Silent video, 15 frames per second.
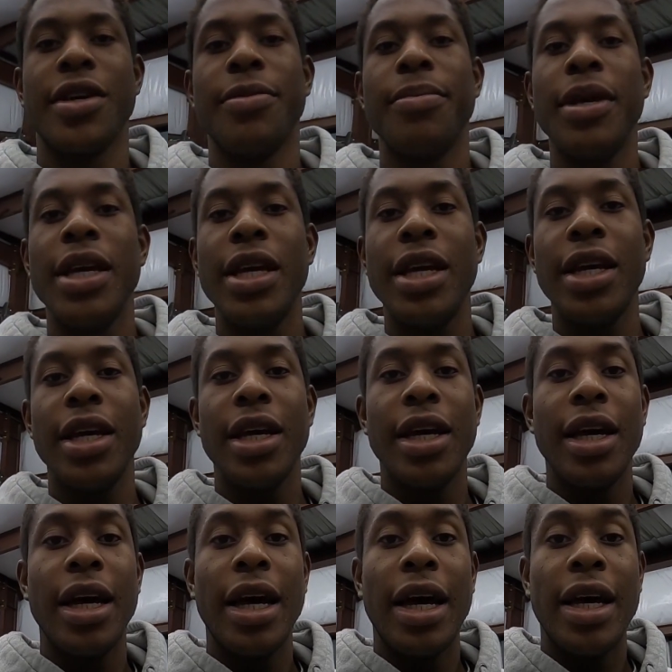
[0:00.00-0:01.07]
could be
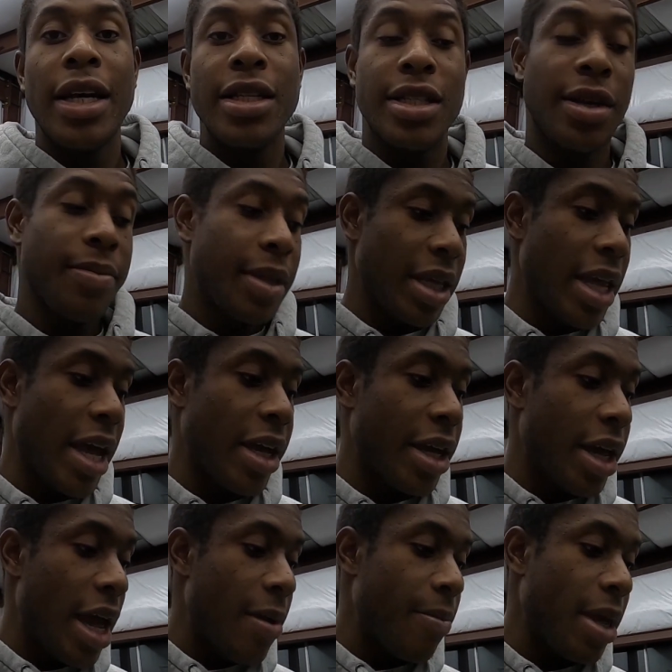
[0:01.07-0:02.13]
something that
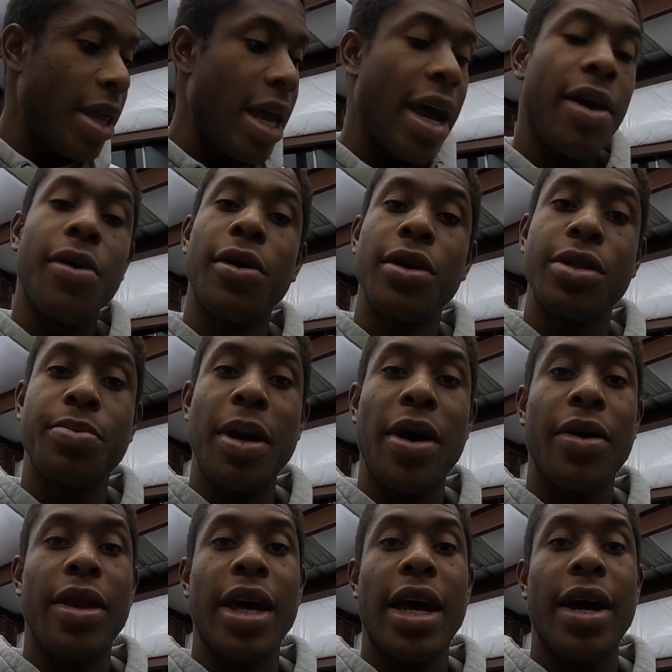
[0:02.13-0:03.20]
could get me that
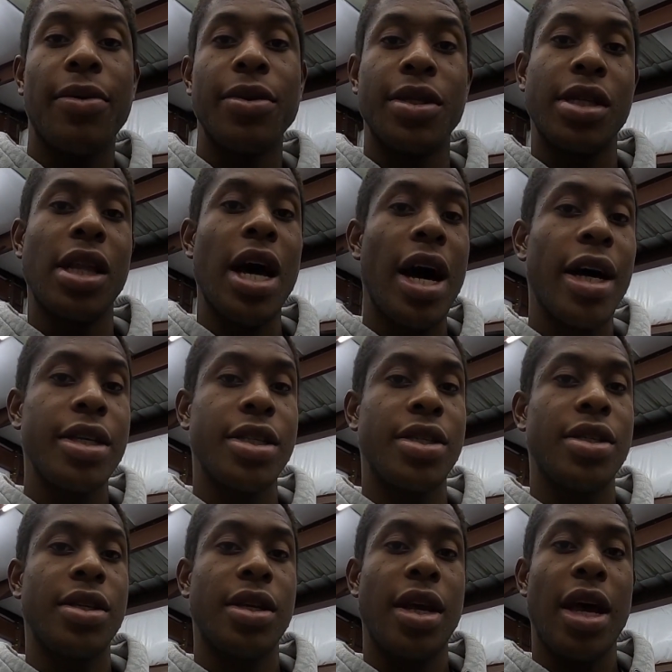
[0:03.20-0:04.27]
horsepower that was
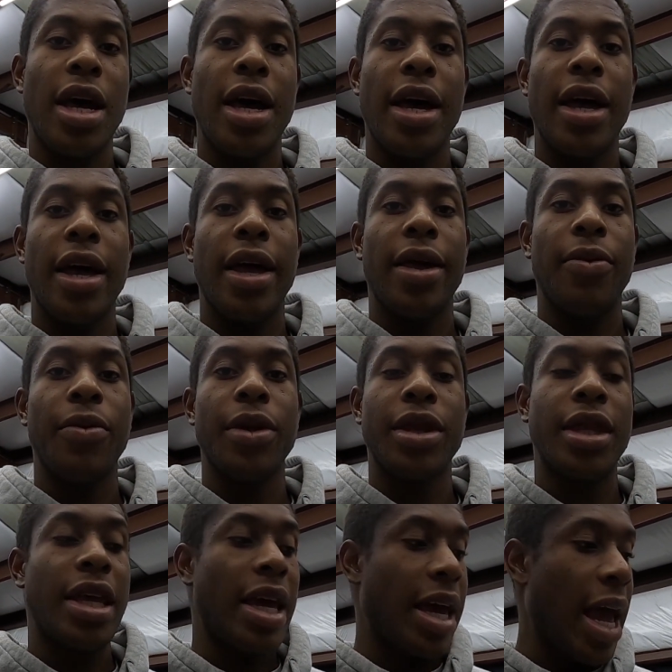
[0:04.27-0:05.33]
lost
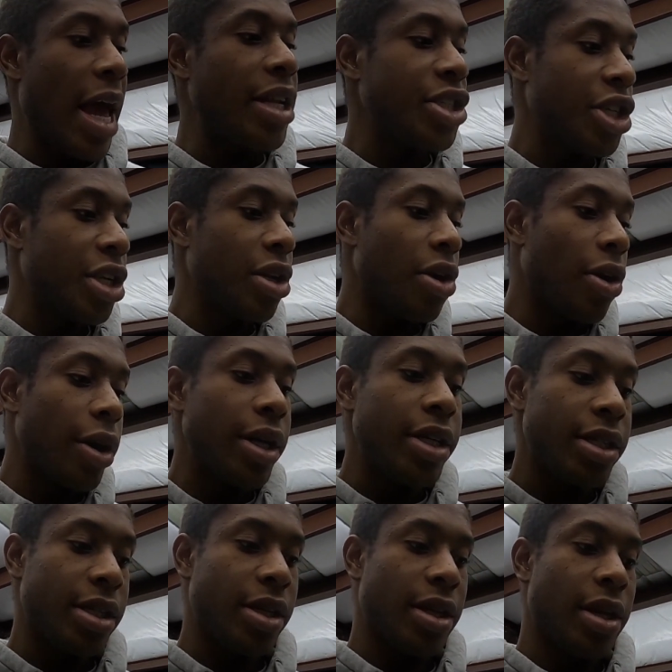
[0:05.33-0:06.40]
with the engine
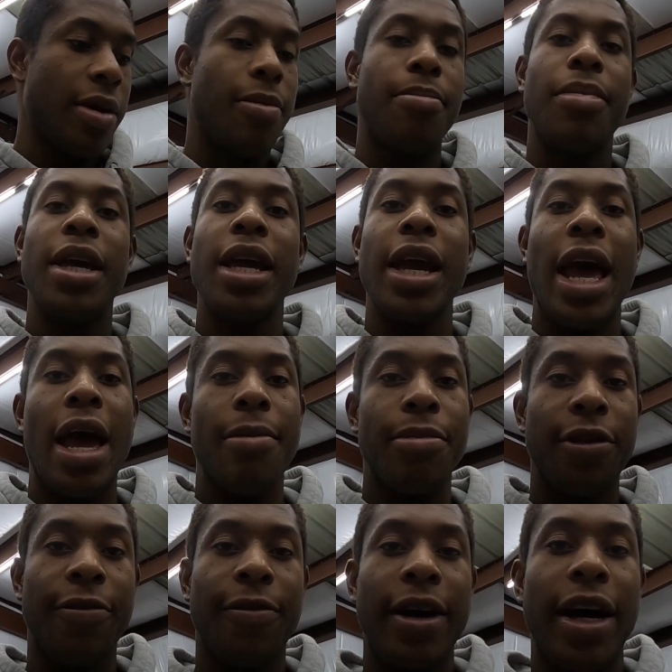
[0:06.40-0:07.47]
noise being
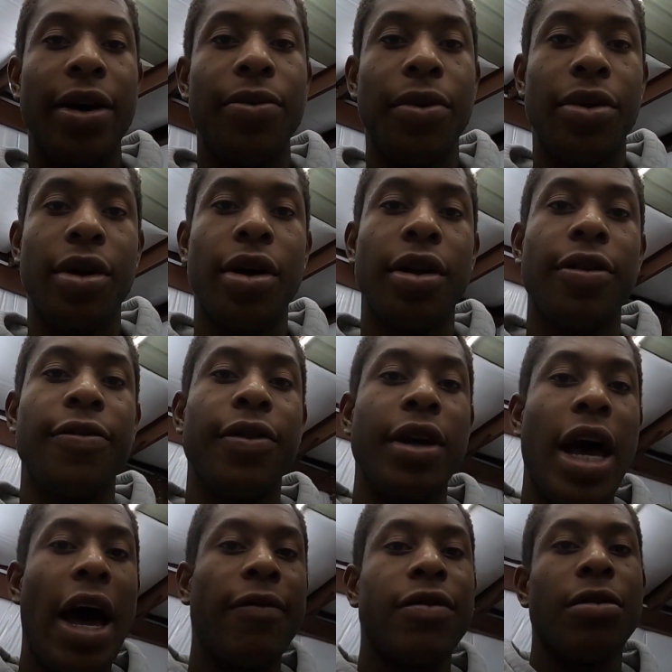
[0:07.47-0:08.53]
amplified with all of
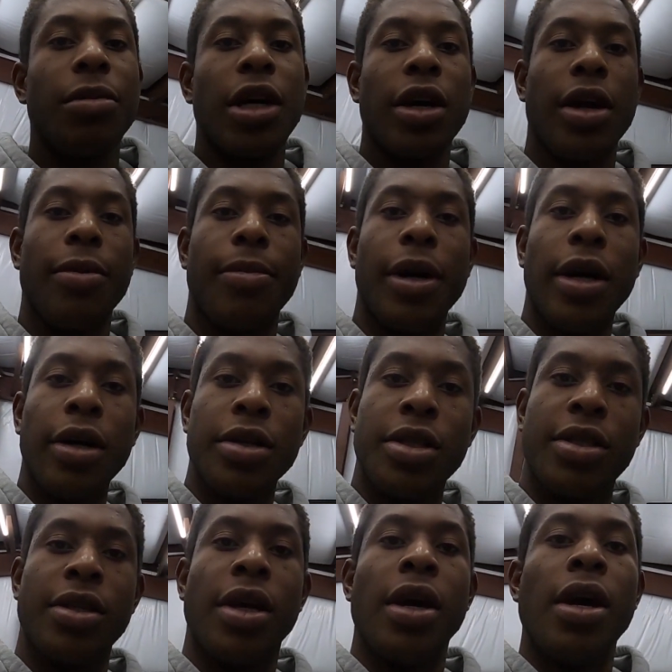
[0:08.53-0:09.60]
the aftermarket
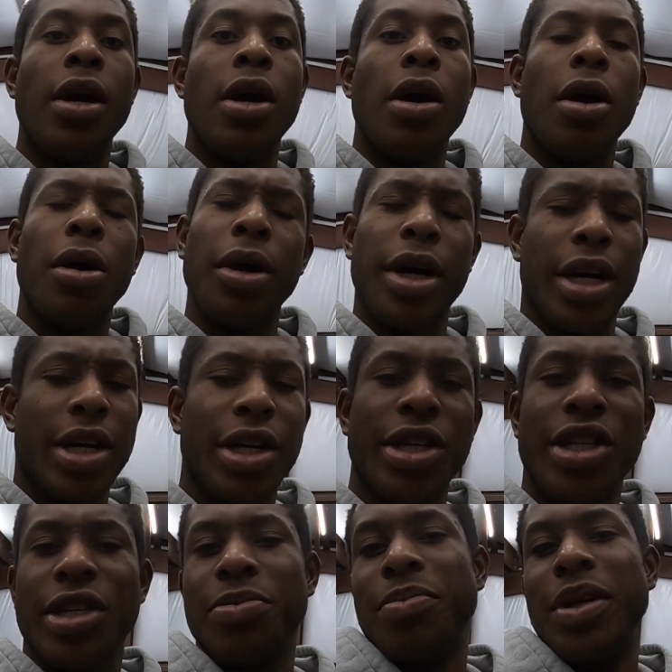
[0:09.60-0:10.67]
parts, or it
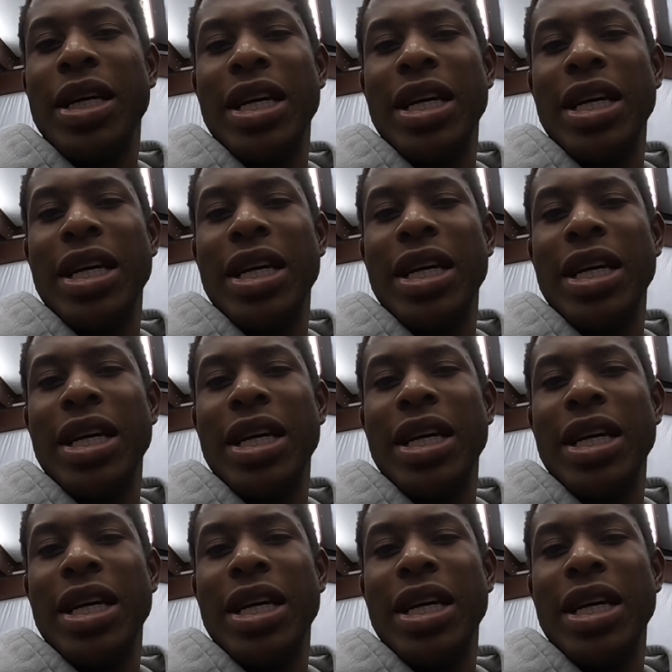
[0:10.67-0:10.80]
could just